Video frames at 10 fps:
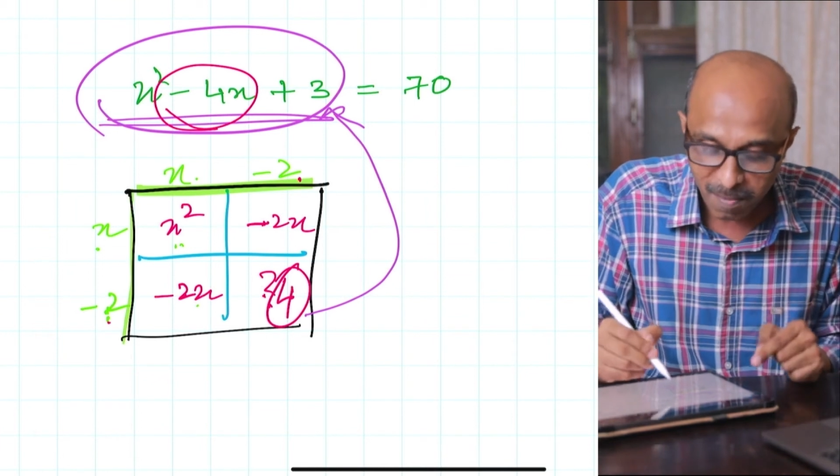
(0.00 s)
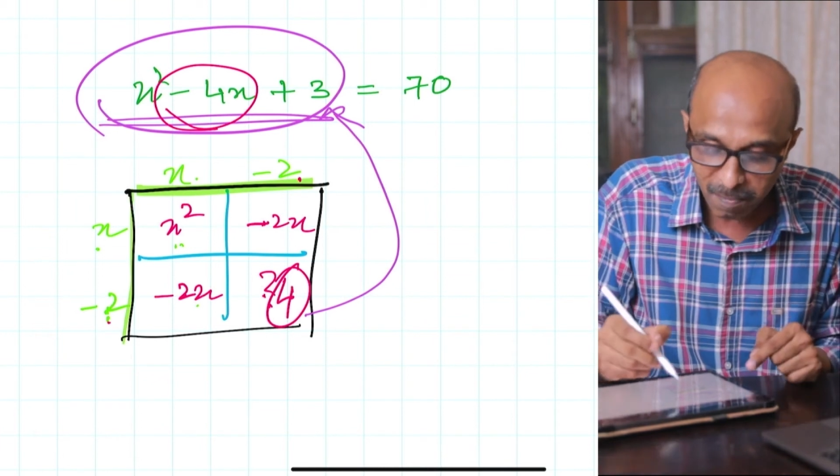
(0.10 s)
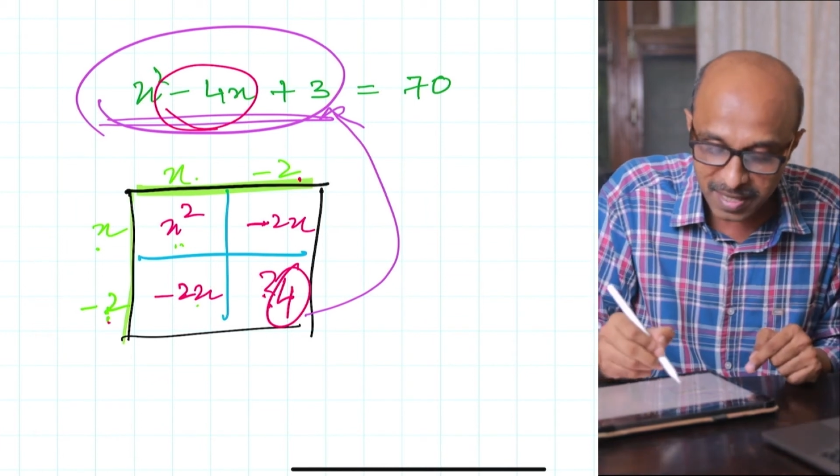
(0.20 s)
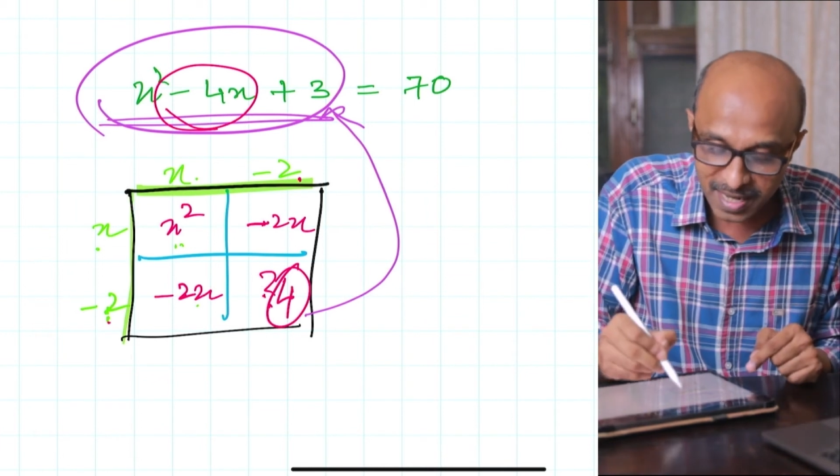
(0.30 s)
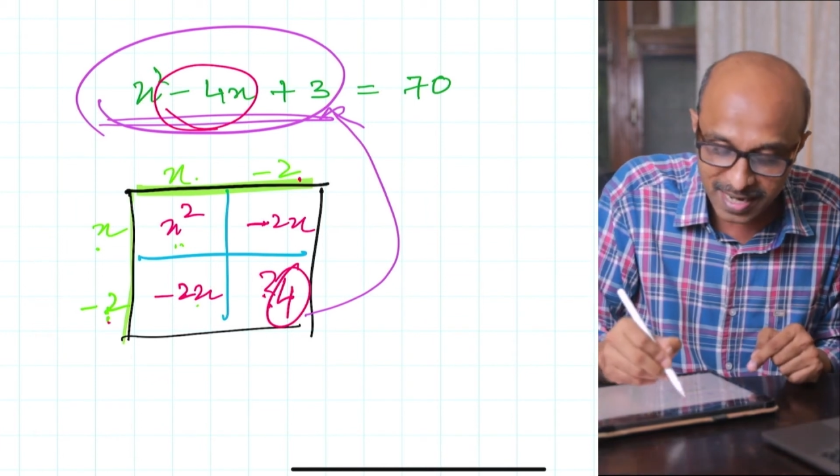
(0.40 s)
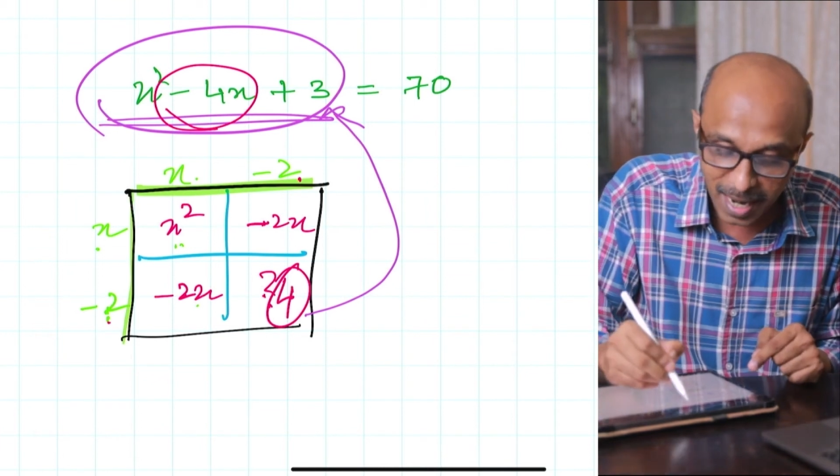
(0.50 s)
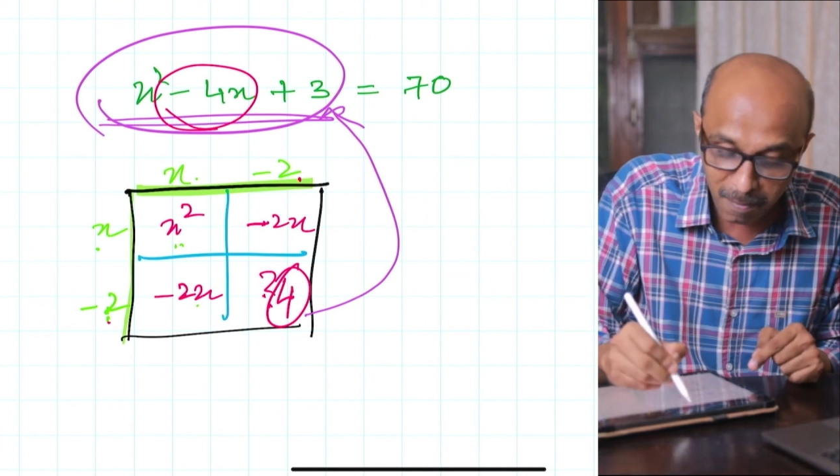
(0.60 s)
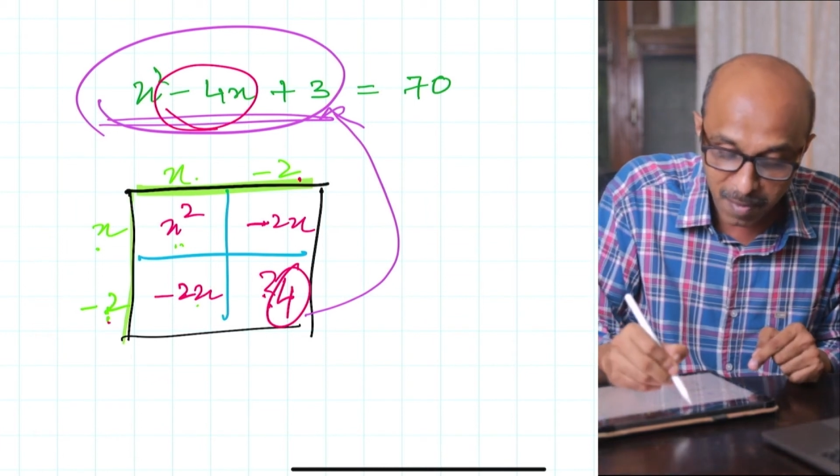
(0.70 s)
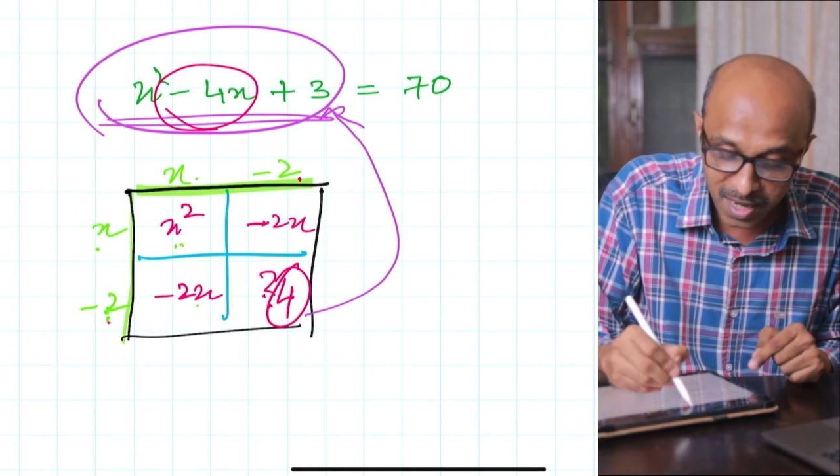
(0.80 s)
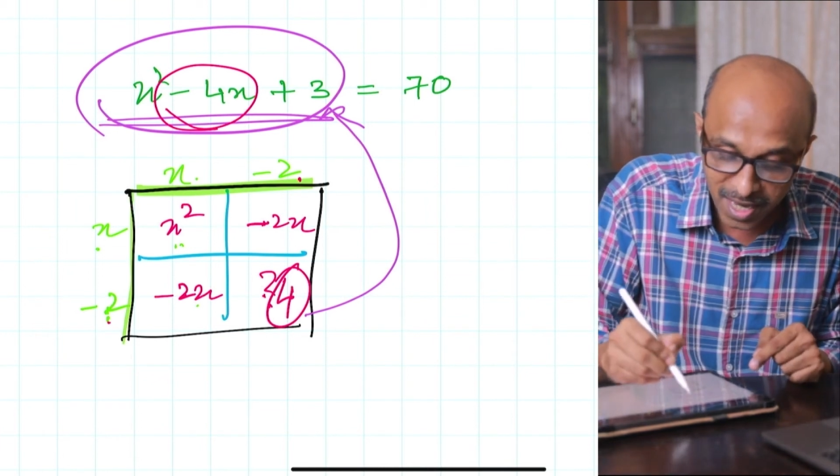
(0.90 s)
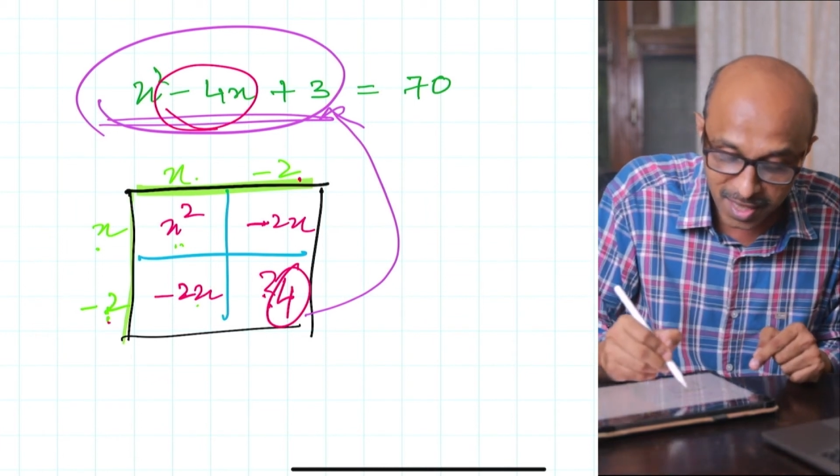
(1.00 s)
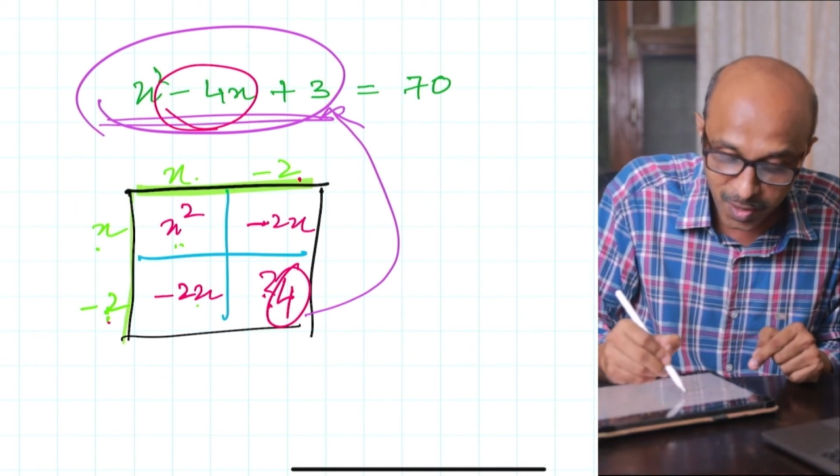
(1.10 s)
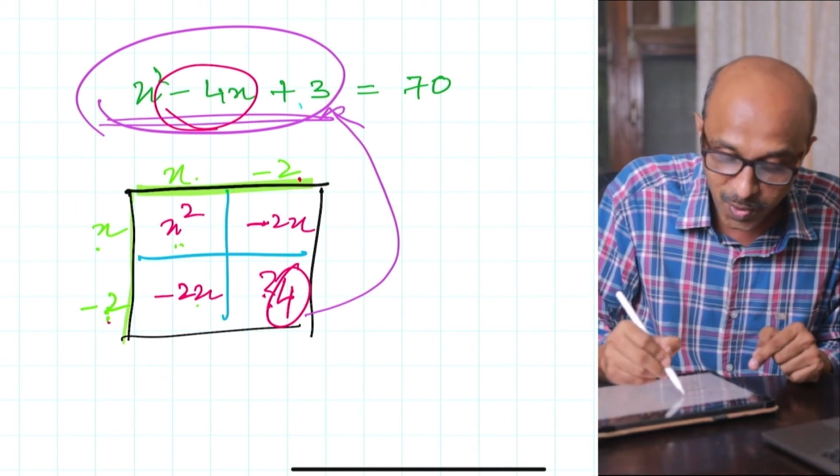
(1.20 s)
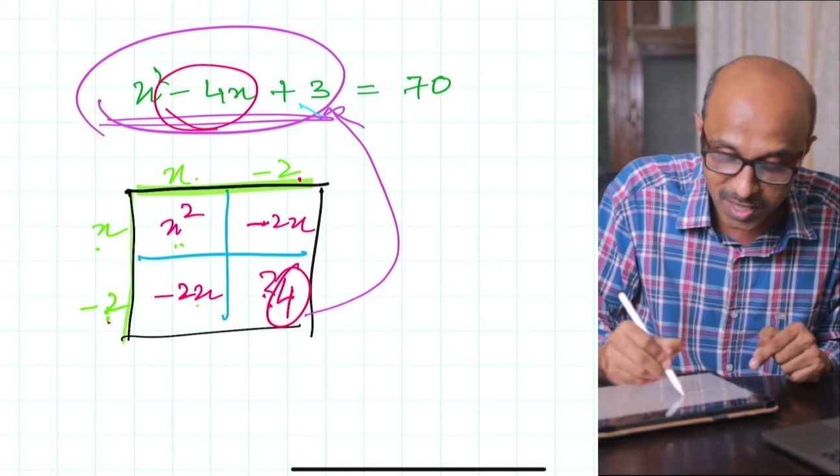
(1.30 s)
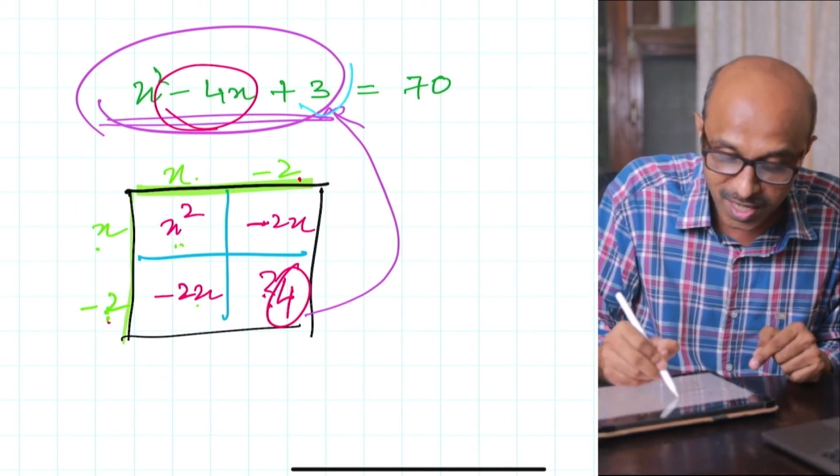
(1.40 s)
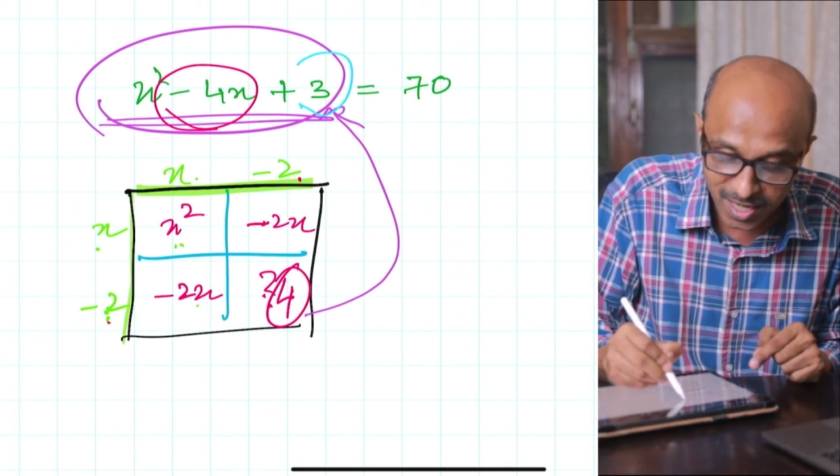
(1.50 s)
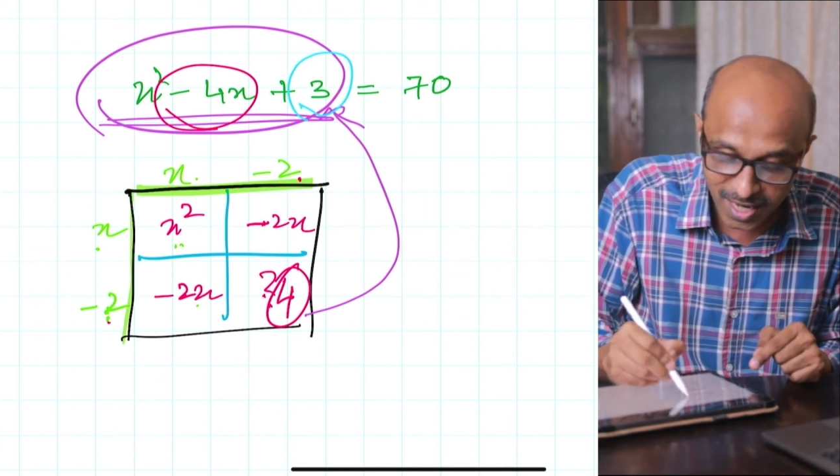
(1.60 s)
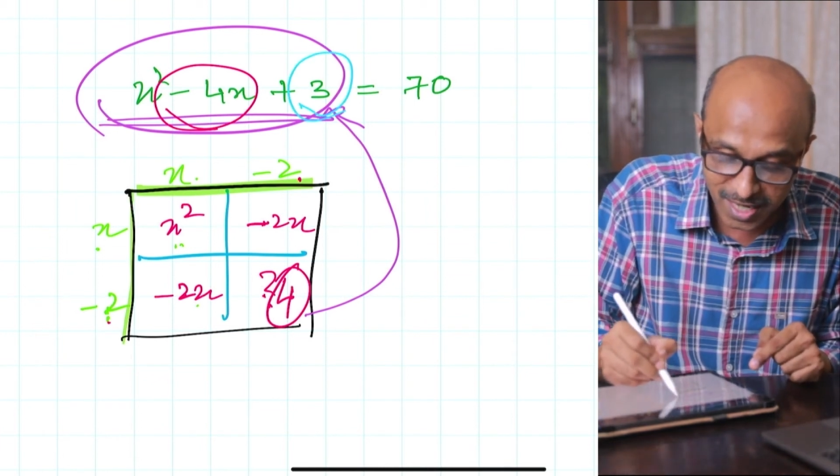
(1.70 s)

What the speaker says: but the number in the question